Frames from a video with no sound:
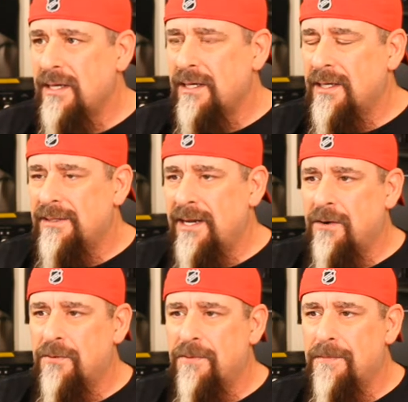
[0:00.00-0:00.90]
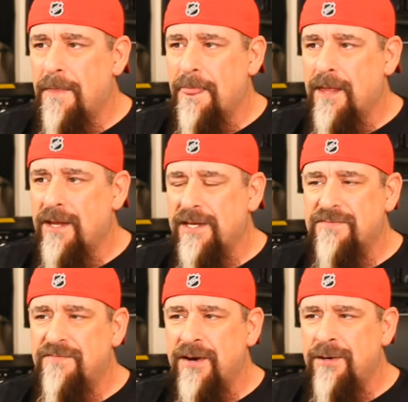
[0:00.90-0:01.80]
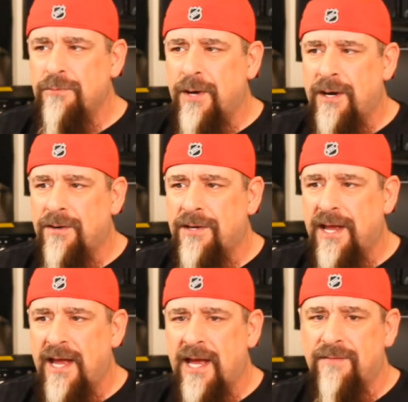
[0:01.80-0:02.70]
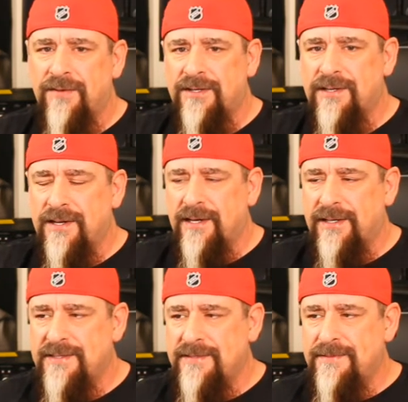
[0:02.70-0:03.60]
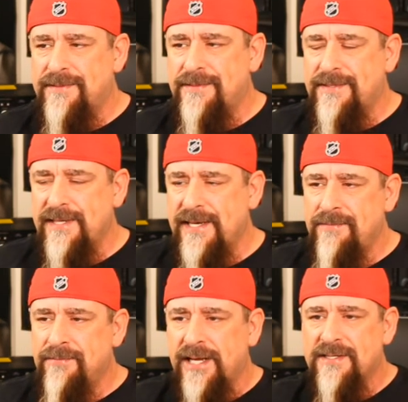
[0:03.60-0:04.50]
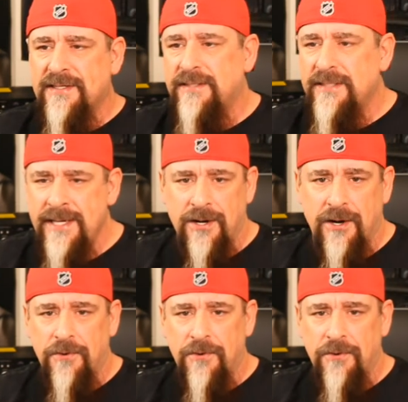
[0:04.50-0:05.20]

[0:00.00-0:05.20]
Now, it's very rare to have a team like Toledo